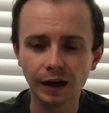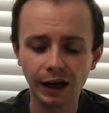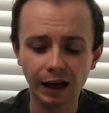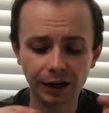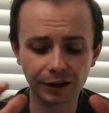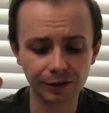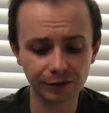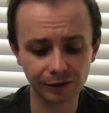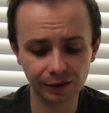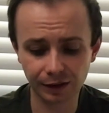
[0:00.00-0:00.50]

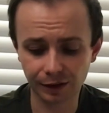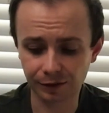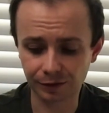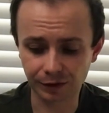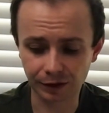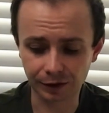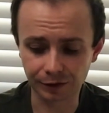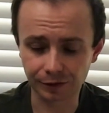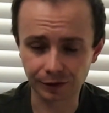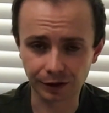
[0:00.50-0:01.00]
Actually, it's
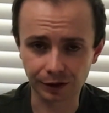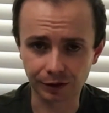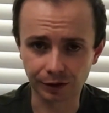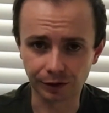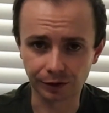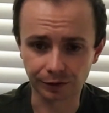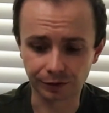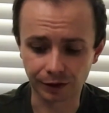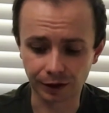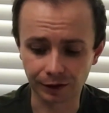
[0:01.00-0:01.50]
very, very
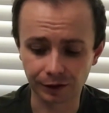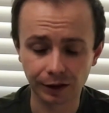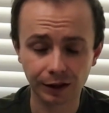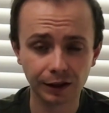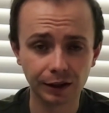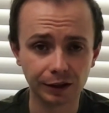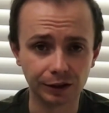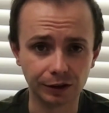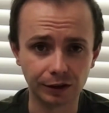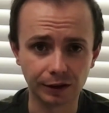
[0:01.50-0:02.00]
good, right?
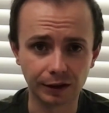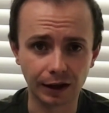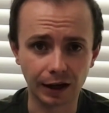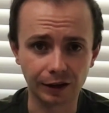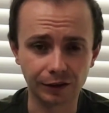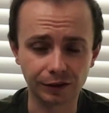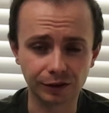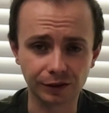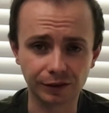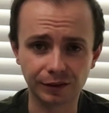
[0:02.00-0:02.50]

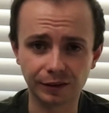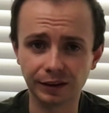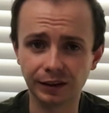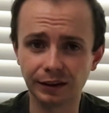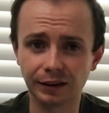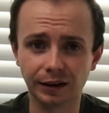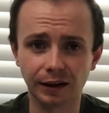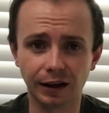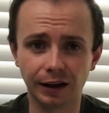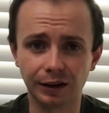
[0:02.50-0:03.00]
As you can
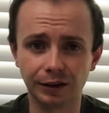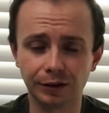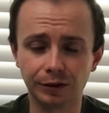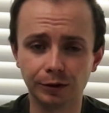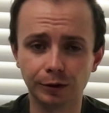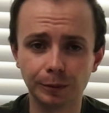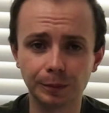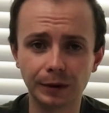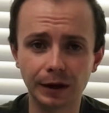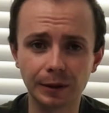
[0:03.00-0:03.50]
see, I had
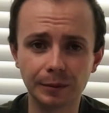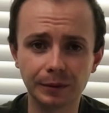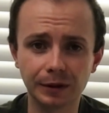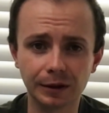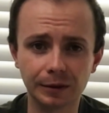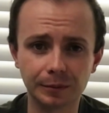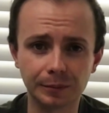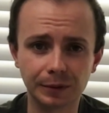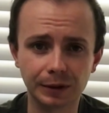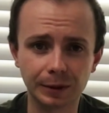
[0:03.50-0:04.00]
no problem
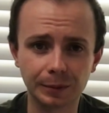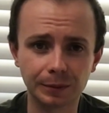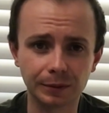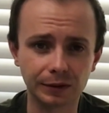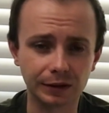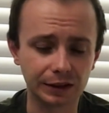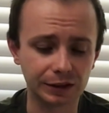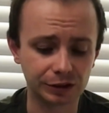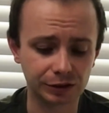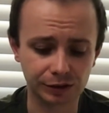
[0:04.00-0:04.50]
hitting
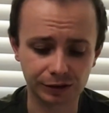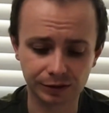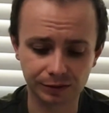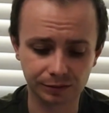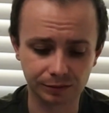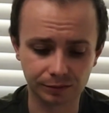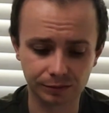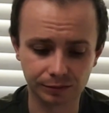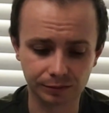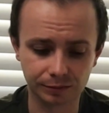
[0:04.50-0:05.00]
people. It's just
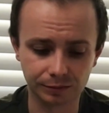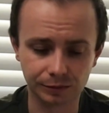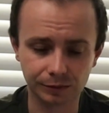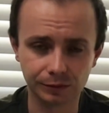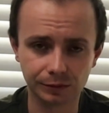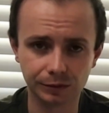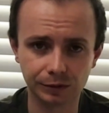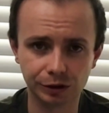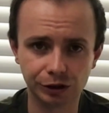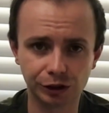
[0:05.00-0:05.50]

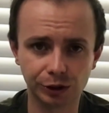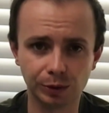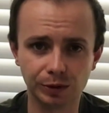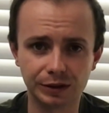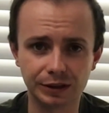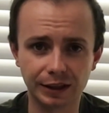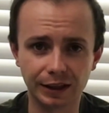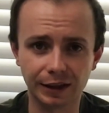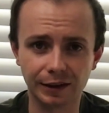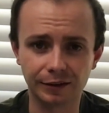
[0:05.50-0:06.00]

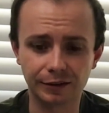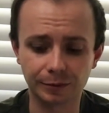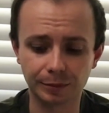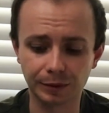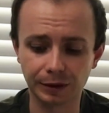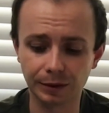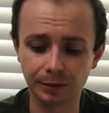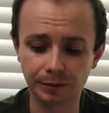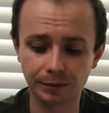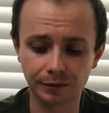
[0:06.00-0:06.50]
shoots laser
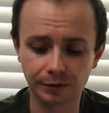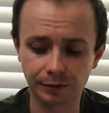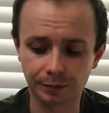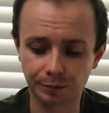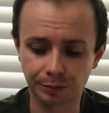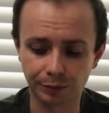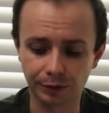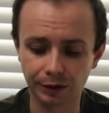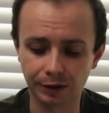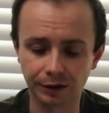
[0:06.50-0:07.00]
beams,
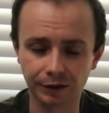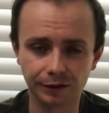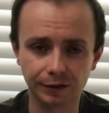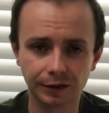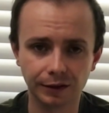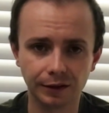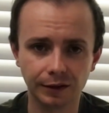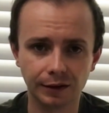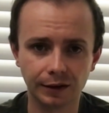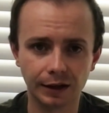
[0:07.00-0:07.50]
brilliant,
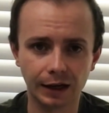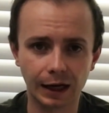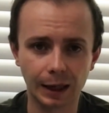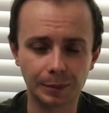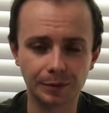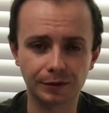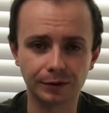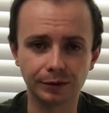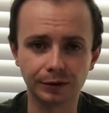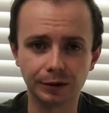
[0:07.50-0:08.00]

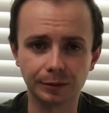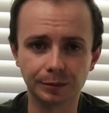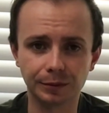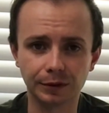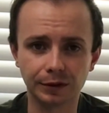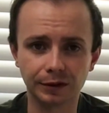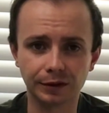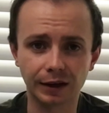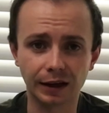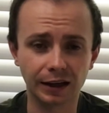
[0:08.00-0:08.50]
absolutely
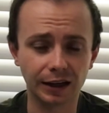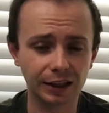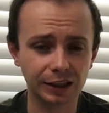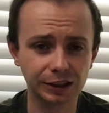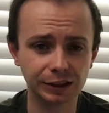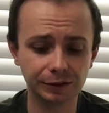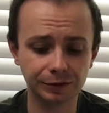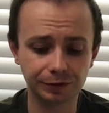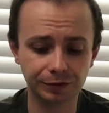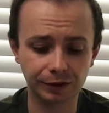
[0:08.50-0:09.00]
brilliant. And I
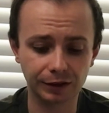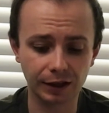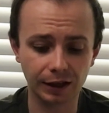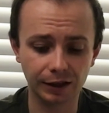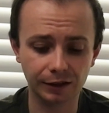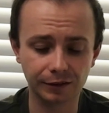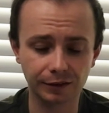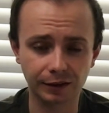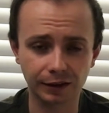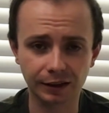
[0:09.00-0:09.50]
actually
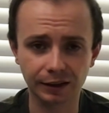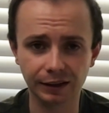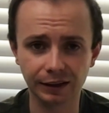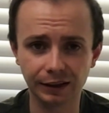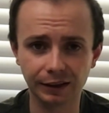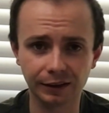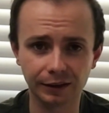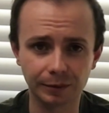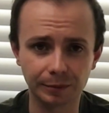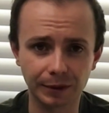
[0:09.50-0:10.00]
forgot to
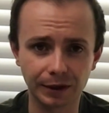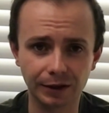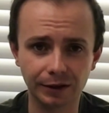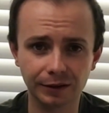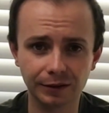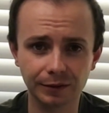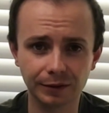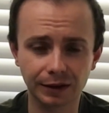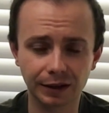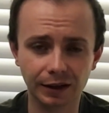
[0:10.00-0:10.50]
clean the
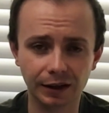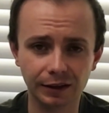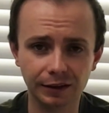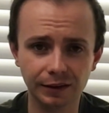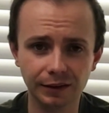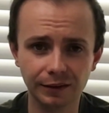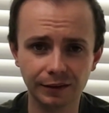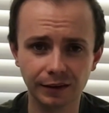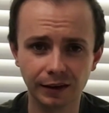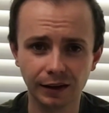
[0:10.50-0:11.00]
barrel when I got
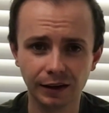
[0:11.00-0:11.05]
this.